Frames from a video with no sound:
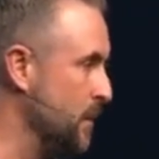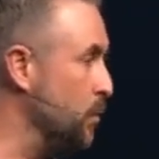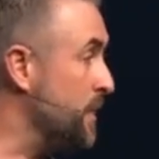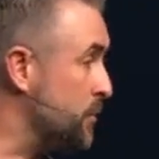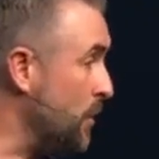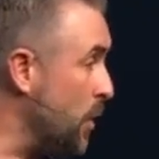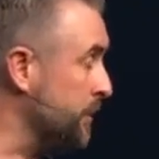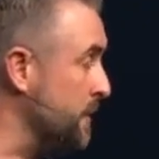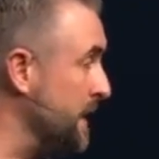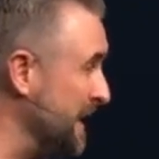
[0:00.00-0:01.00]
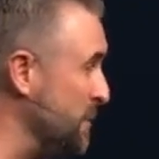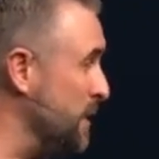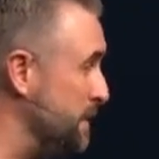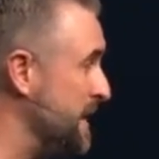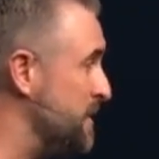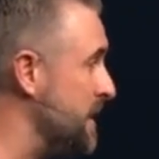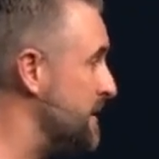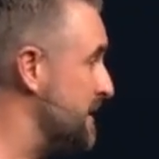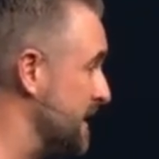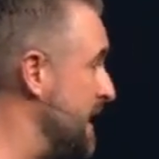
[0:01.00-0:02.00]
which ultimately would be
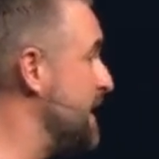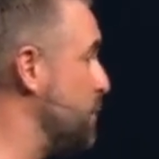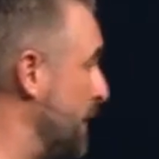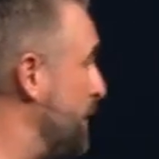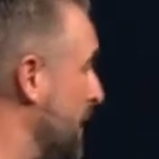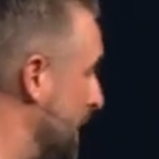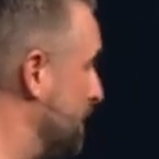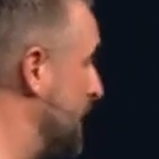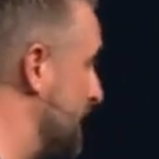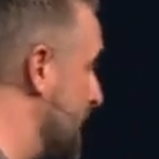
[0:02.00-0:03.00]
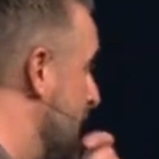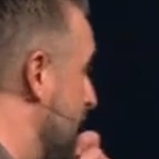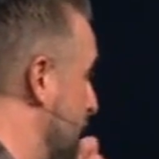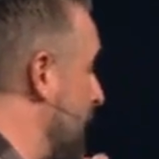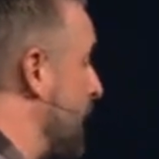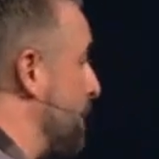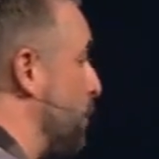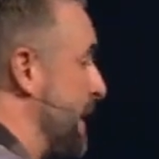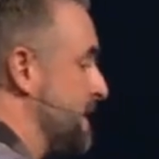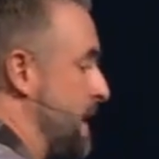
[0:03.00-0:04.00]
Jesus. And that's what Philip does. Philip
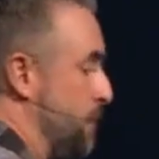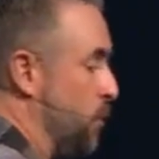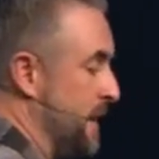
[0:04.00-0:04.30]
wakes up one